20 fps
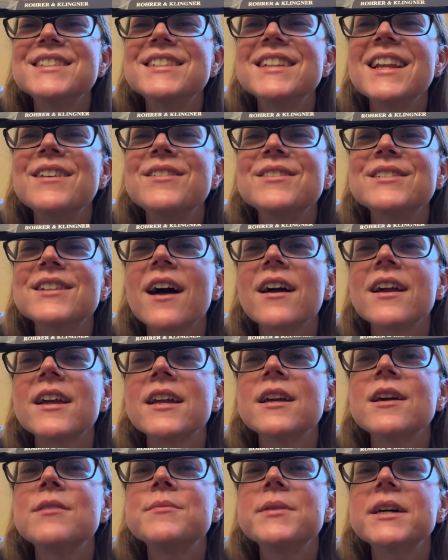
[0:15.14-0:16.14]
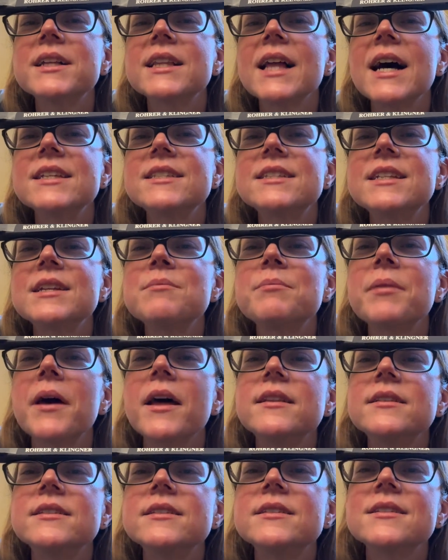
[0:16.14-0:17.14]
today, we're talking about glass dip
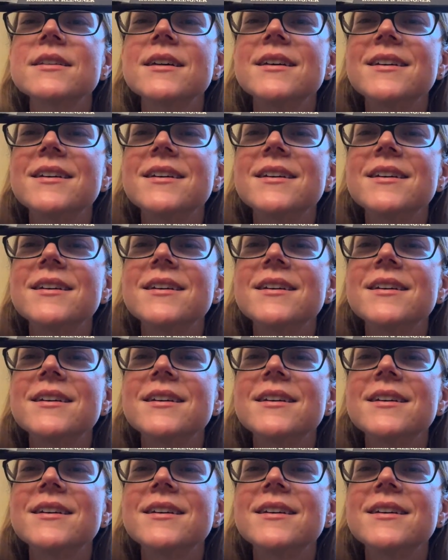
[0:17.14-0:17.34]
pens.